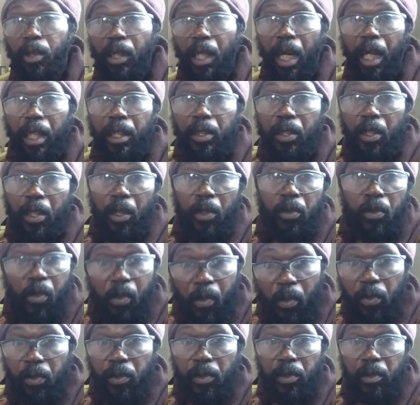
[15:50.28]
called the
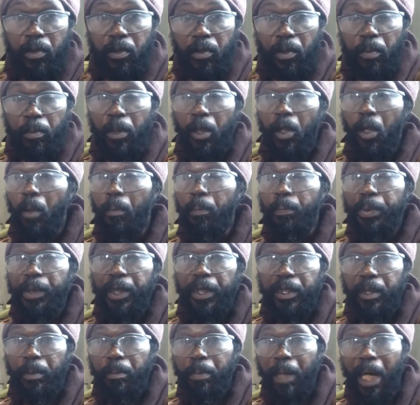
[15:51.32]
Quran, and we compare
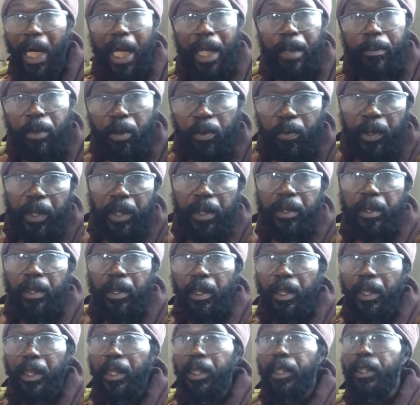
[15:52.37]
the Bible with.
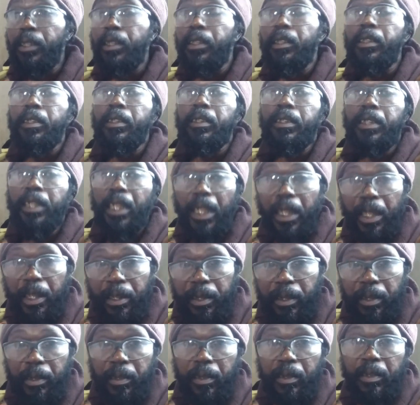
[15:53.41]

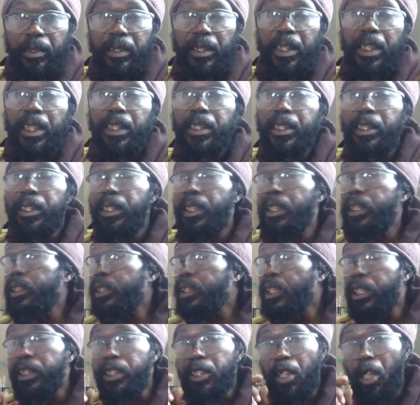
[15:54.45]
Then this
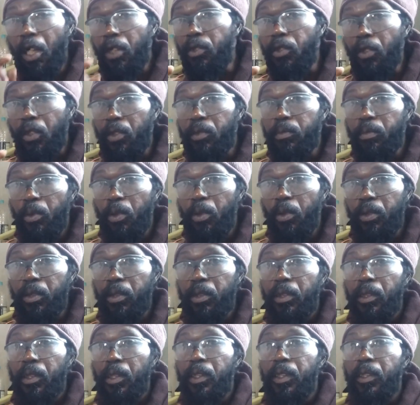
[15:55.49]
Quran
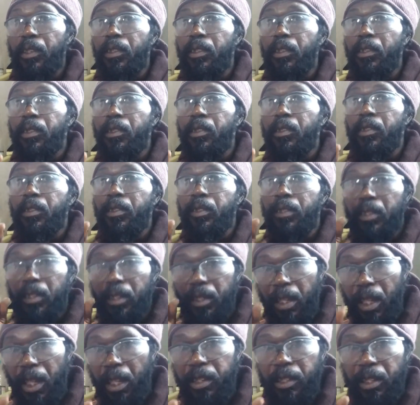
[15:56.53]
book
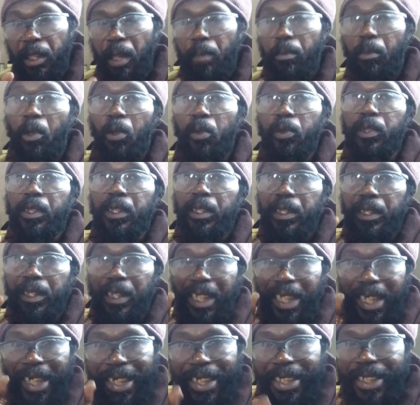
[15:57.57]
tells you about
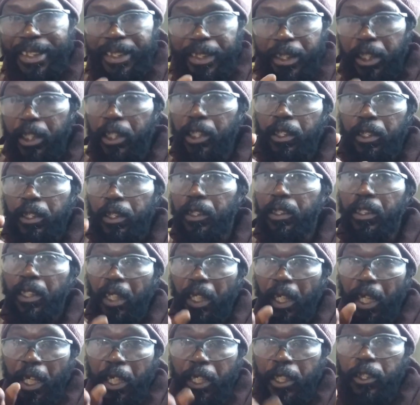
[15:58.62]
the
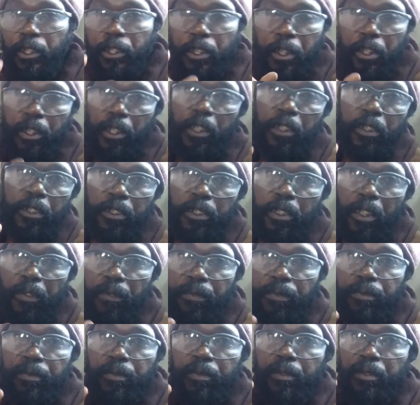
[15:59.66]
18 years
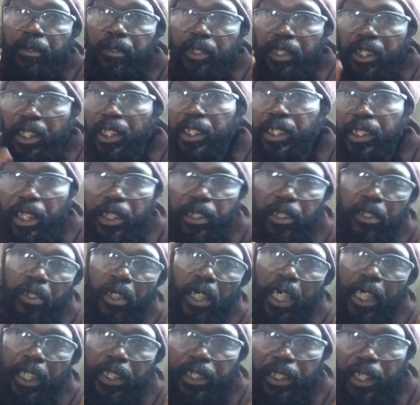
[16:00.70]
of Jesus
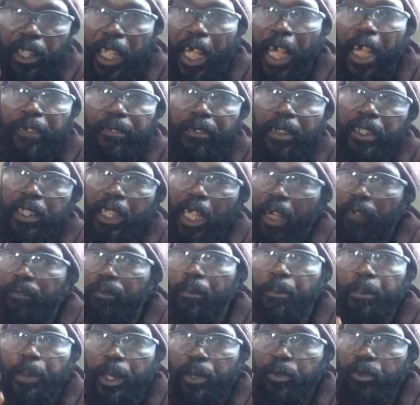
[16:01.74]
Christ's life that
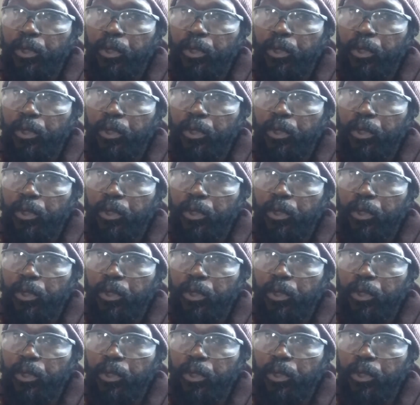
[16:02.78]
haven't been